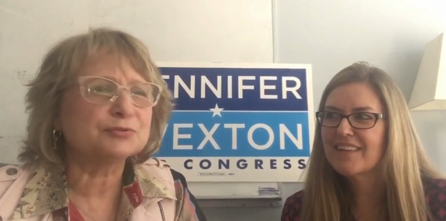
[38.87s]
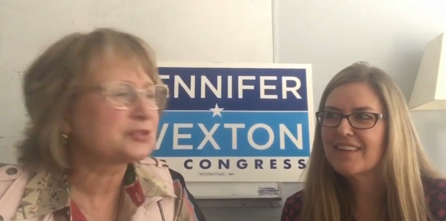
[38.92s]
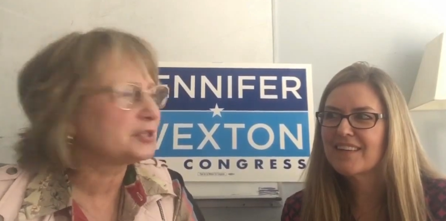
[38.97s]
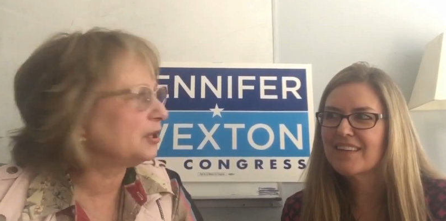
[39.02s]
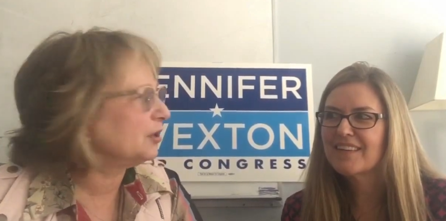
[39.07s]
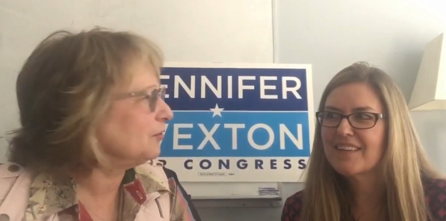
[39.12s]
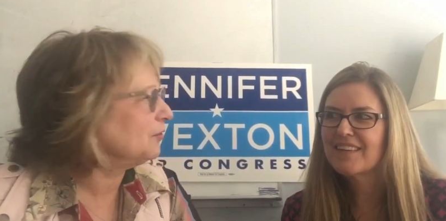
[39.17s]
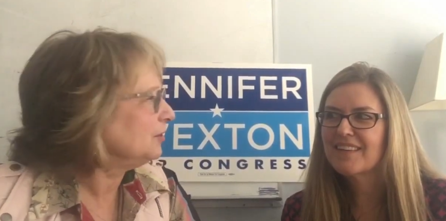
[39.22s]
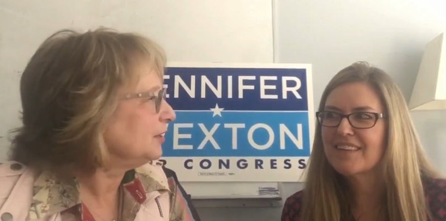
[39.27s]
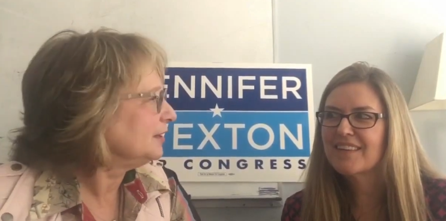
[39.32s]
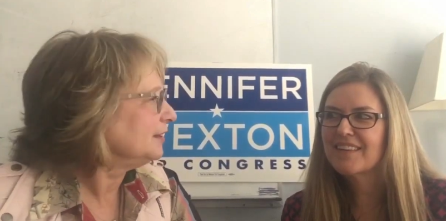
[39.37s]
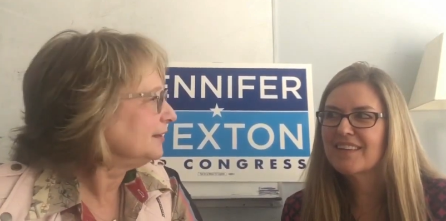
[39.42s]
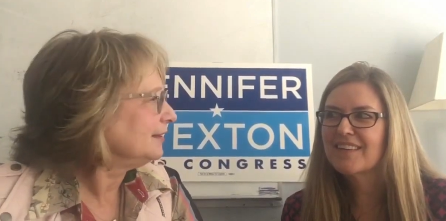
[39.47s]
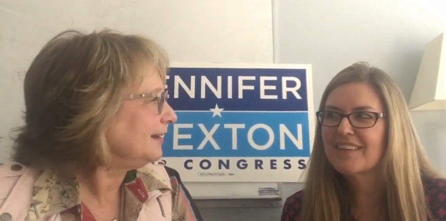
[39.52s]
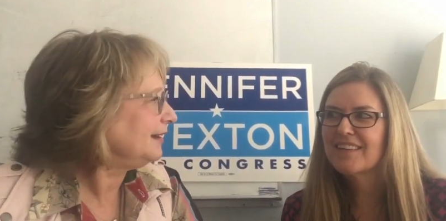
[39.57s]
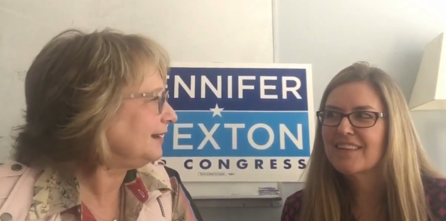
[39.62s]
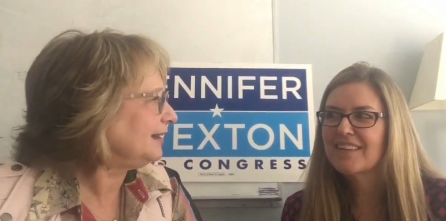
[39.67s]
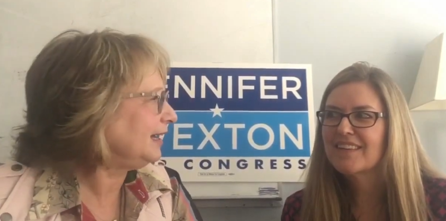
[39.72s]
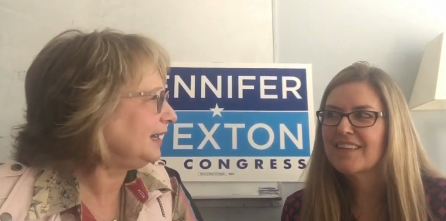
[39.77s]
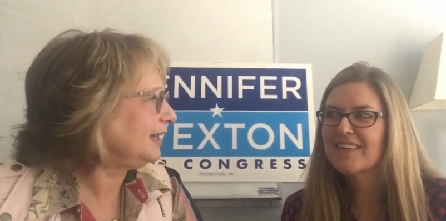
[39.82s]
Speaker 1: So
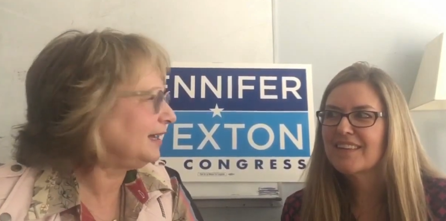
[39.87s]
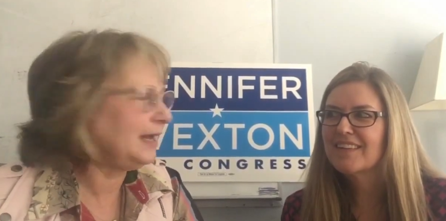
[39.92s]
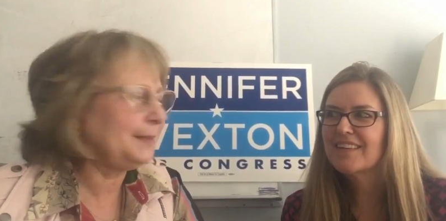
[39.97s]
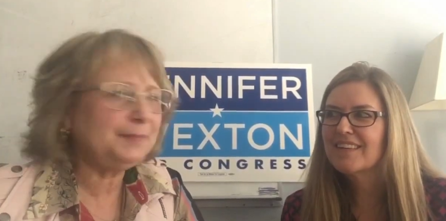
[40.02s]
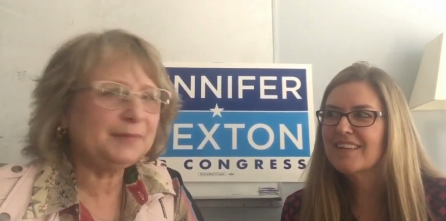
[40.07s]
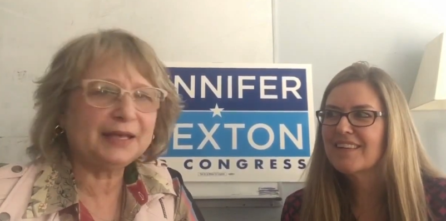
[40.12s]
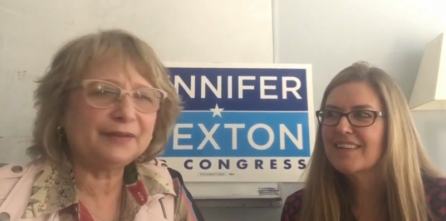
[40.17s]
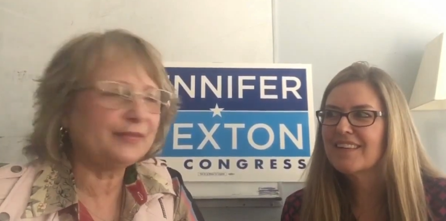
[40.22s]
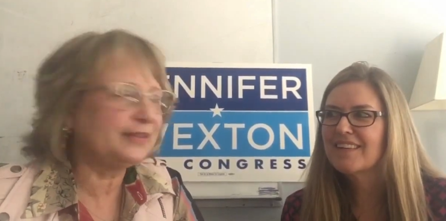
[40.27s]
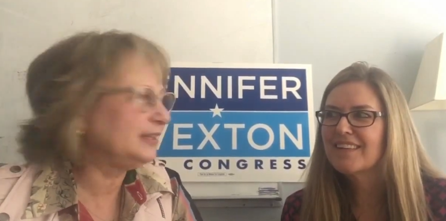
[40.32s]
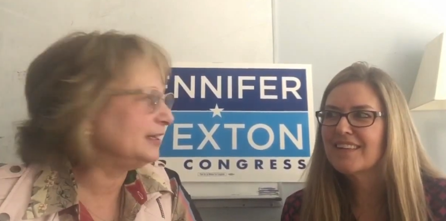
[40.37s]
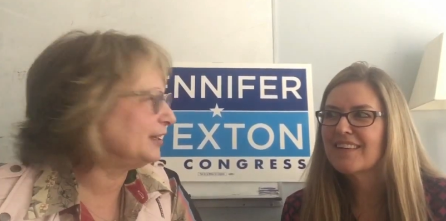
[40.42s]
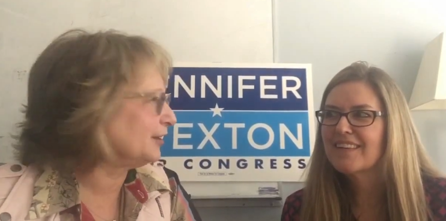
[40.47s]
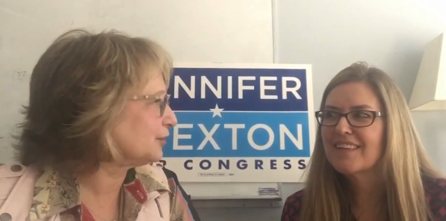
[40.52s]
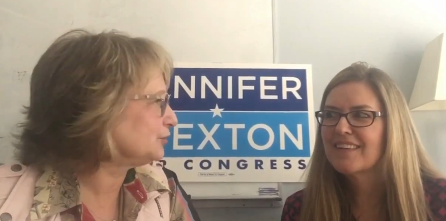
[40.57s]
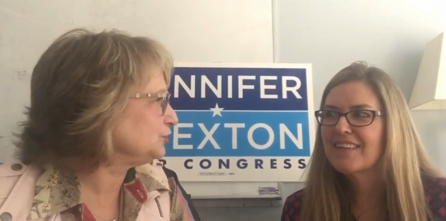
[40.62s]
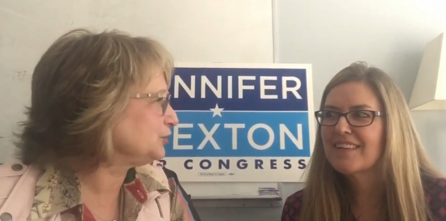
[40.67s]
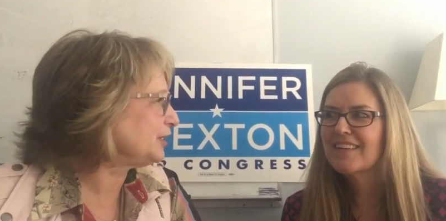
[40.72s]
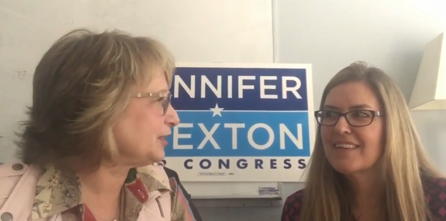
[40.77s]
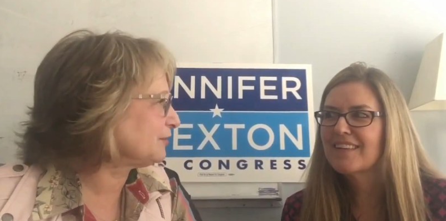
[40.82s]
I, I'm not of the
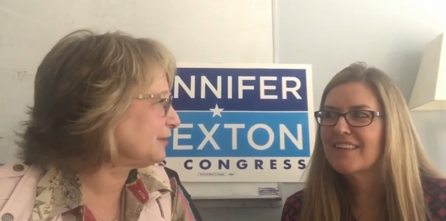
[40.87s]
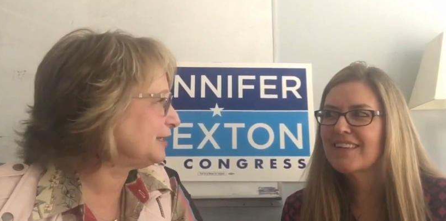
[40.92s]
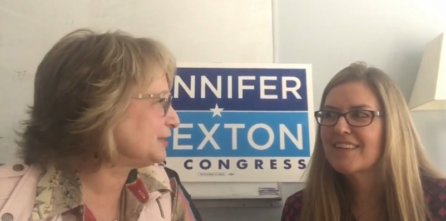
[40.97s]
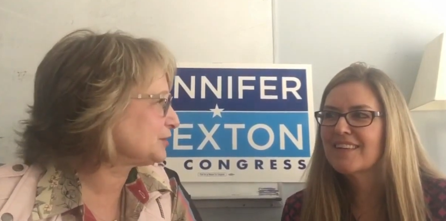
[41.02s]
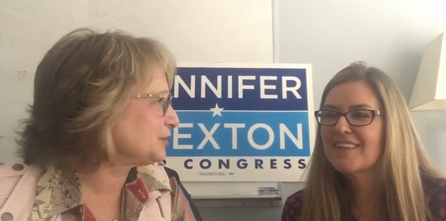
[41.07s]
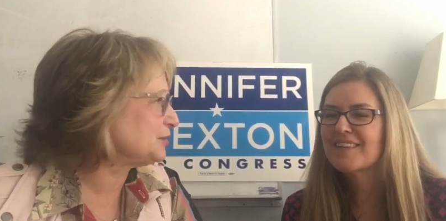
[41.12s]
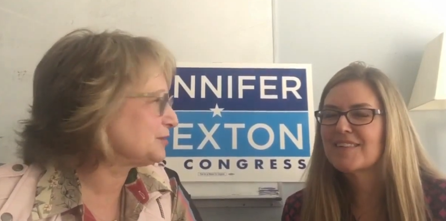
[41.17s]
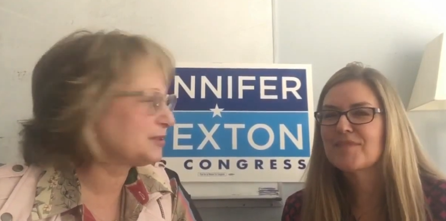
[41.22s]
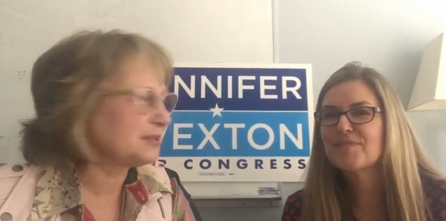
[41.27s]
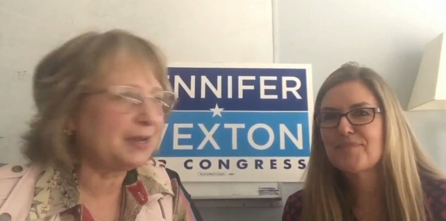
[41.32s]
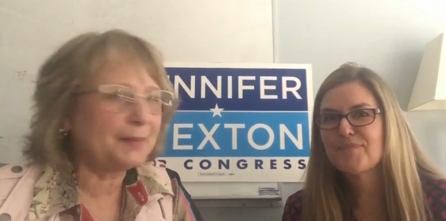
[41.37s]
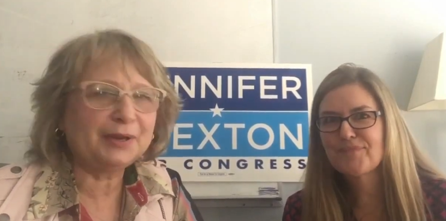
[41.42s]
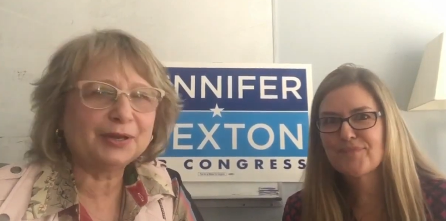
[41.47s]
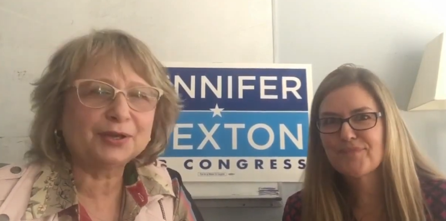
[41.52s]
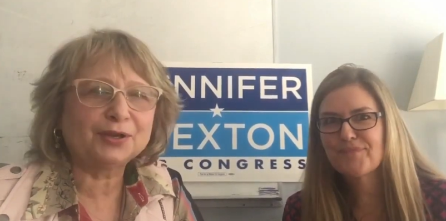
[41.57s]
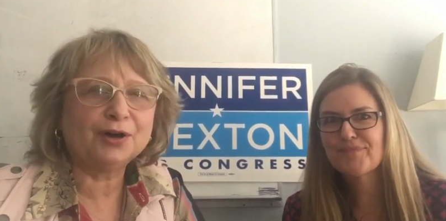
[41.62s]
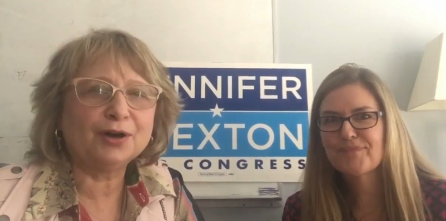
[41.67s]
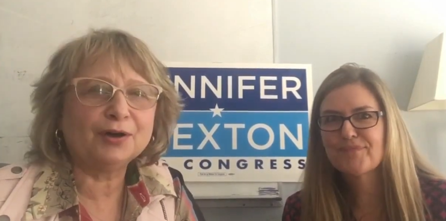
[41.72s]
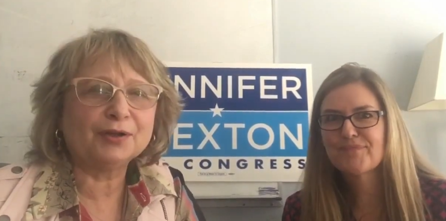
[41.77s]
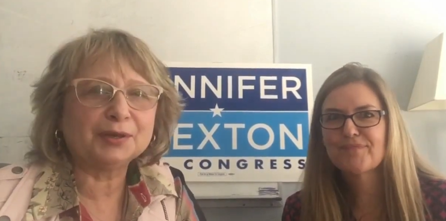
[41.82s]
younger generation, so I'm
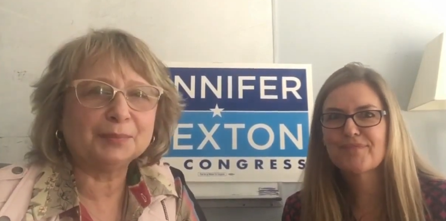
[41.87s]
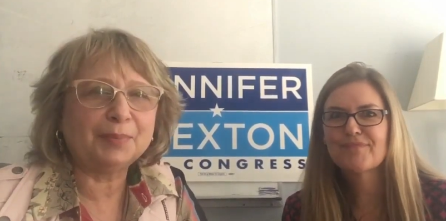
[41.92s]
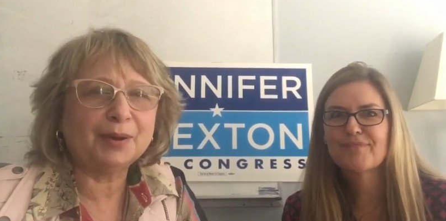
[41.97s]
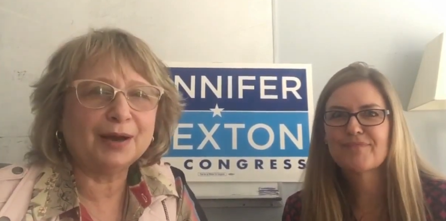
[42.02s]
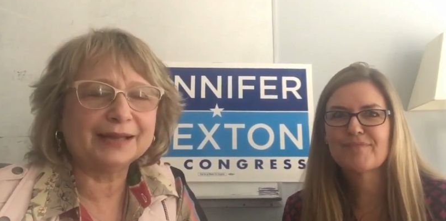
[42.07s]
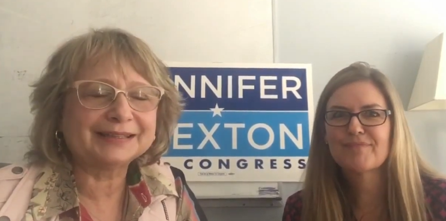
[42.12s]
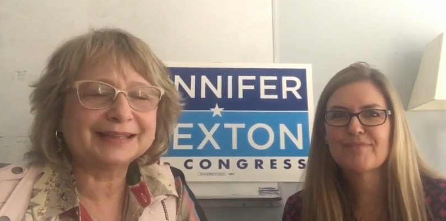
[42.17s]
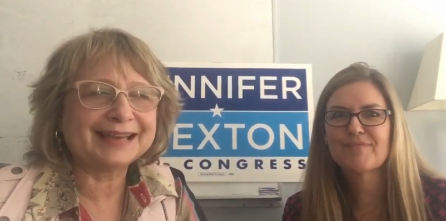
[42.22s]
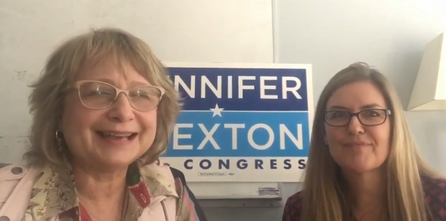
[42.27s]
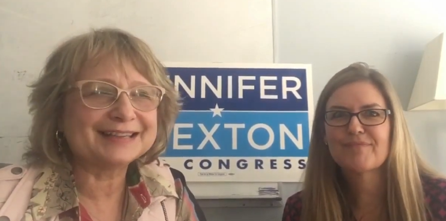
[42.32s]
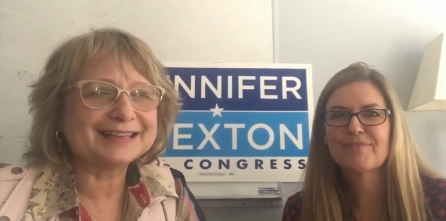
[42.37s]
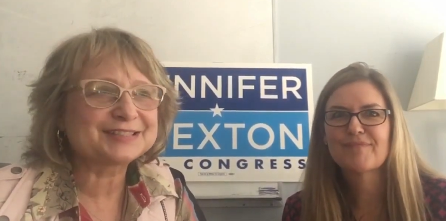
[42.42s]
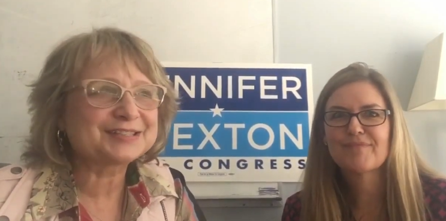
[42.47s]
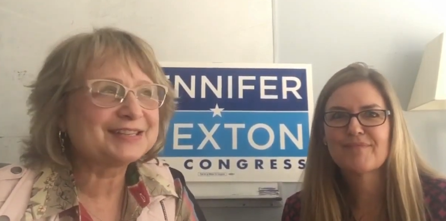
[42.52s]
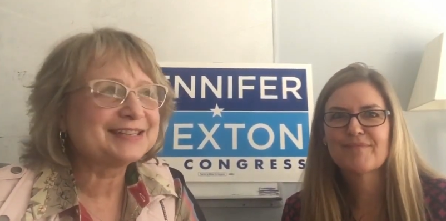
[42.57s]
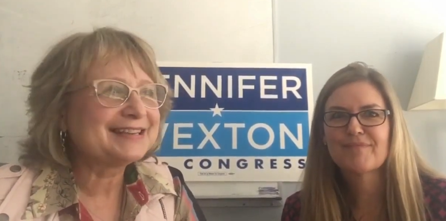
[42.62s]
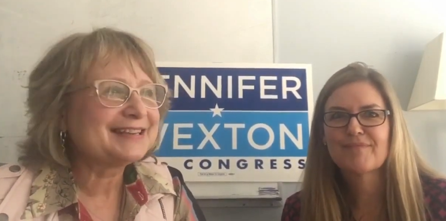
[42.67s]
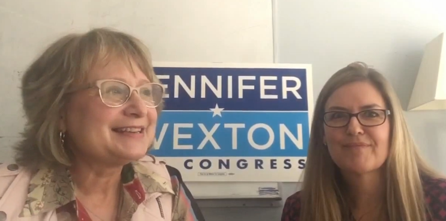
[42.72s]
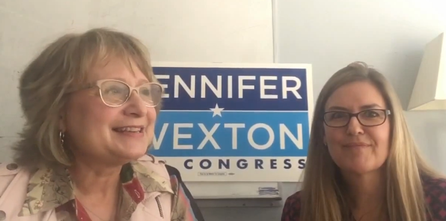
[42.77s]
going to call it a podcast.